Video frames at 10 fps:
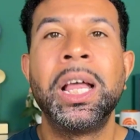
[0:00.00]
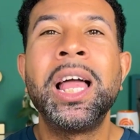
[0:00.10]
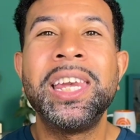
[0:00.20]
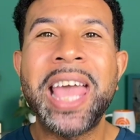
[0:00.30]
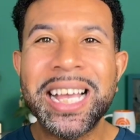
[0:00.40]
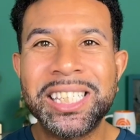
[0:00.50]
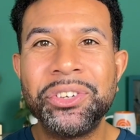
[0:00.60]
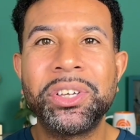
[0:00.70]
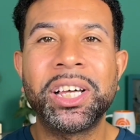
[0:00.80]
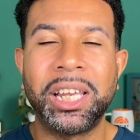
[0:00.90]
Next, you
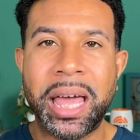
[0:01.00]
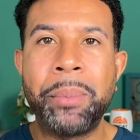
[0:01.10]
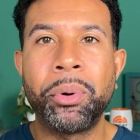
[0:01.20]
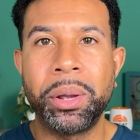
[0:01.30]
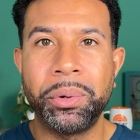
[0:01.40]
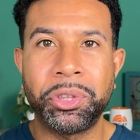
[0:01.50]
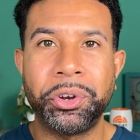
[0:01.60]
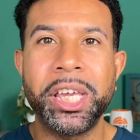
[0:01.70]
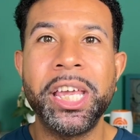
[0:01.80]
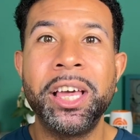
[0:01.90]
can collaborate with your
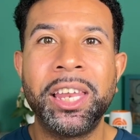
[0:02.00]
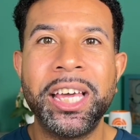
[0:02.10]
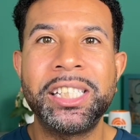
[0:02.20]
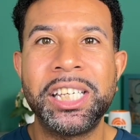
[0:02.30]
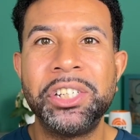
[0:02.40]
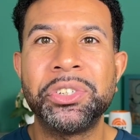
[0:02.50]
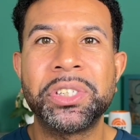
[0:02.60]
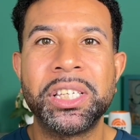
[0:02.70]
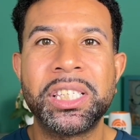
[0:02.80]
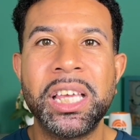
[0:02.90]
ELA teachers
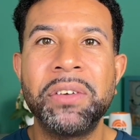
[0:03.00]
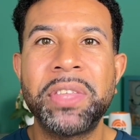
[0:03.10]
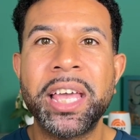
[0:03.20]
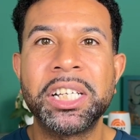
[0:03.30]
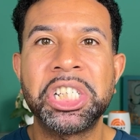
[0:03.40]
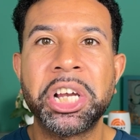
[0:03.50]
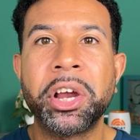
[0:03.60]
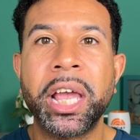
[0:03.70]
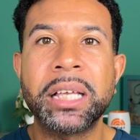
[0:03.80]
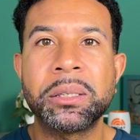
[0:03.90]
and see if they can share
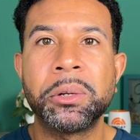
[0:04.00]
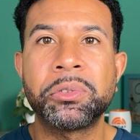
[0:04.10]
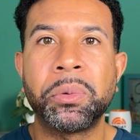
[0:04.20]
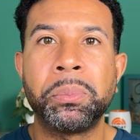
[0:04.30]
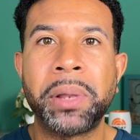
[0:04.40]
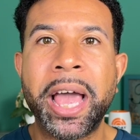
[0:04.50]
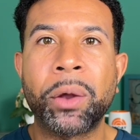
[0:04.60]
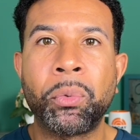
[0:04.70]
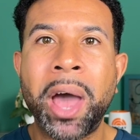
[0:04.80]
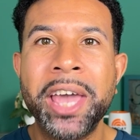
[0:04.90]
excerpts from Black
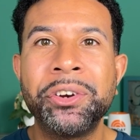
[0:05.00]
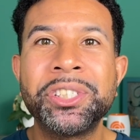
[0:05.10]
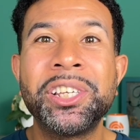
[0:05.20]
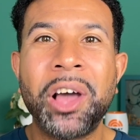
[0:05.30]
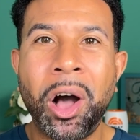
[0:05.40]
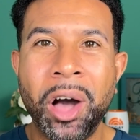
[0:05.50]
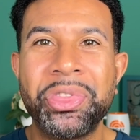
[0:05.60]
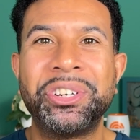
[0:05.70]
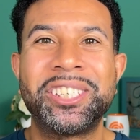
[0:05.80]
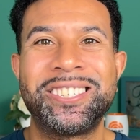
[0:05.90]
writers and
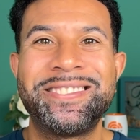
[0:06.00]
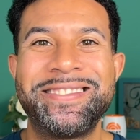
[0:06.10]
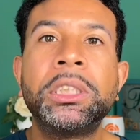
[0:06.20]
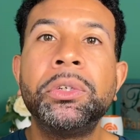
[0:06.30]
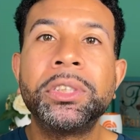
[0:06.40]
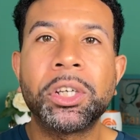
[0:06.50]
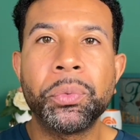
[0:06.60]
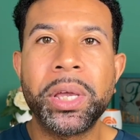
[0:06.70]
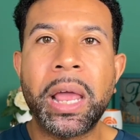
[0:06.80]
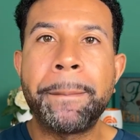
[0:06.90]
authors. Students can
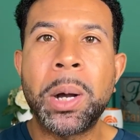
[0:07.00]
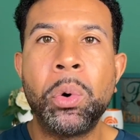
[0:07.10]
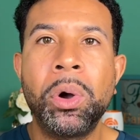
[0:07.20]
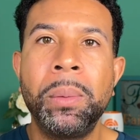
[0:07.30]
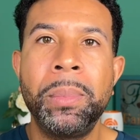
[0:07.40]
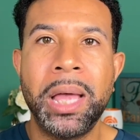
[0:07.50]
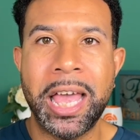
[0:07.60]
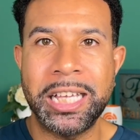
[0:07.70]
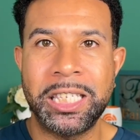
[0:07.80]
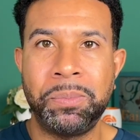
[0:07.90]
read a poem,
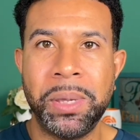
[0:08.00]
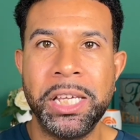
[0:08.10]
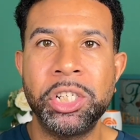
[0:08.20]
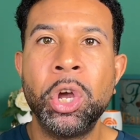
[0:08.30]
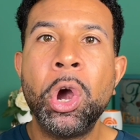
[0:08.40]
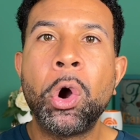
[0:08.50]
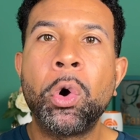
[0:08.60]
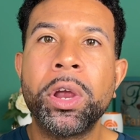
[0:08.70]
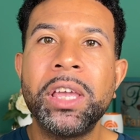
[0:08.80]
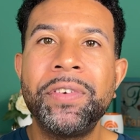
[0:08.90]
a speech,
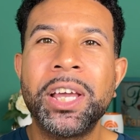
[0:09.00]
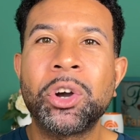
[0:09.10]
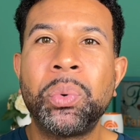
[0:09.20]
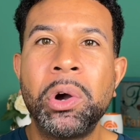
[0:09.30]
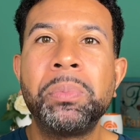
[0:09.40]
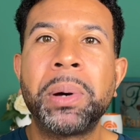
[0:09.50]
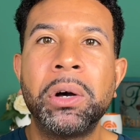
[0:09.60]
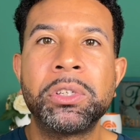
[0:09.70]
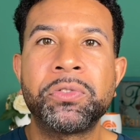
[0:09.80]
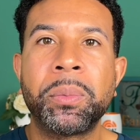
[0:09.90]
or even a quote
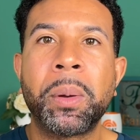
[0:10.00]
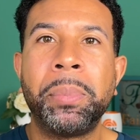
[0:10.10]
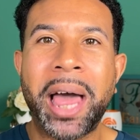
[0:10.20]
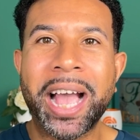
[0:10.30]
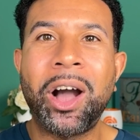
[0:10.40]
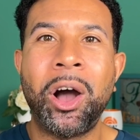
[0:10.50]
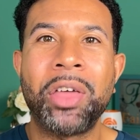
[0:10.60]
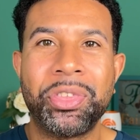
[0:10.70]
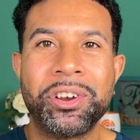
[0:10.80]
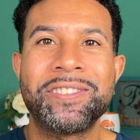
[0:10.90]
post from a Black
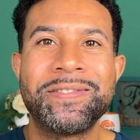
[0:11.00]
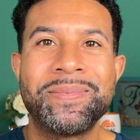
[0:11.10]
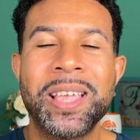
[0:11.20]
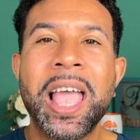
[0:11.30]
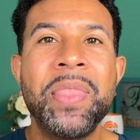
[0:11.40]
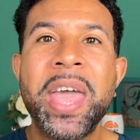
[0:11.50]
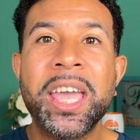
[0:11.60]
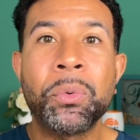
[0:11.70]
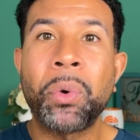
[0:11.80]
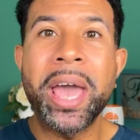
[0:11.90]
author. And they can write